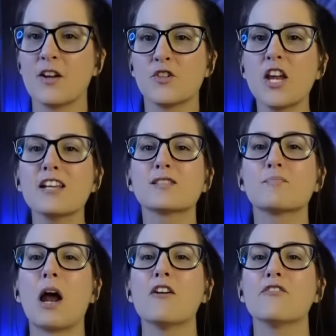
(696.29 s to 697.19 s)
She's
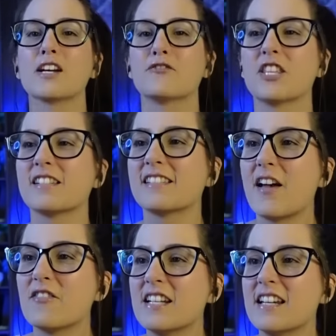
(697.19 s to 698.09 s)
perfect for the
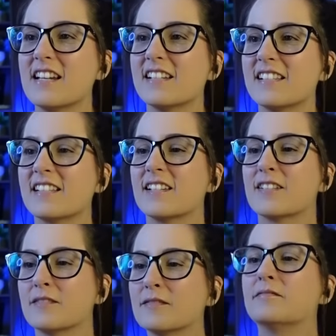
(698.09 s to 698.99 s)
70s.
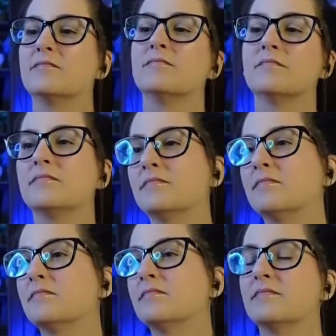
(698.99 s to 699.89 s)
But he touched it
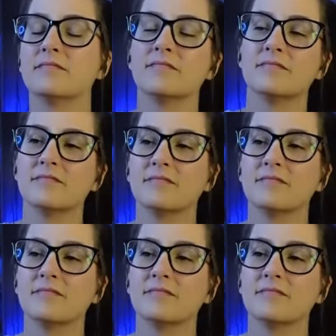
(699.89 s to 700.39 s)
too much.